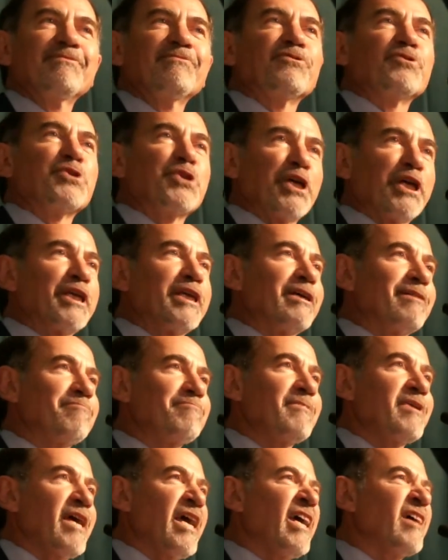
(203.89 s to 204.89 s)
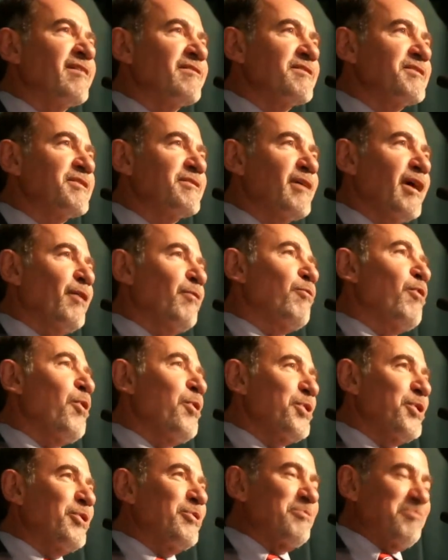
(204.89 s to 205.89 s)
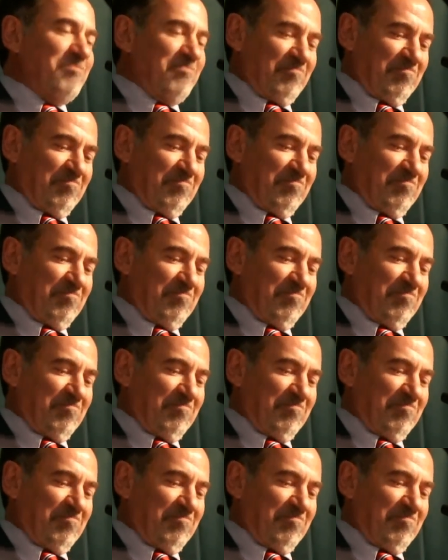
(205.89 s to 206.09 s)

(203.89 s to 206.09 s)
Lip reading: Virginia ends at Roanoke.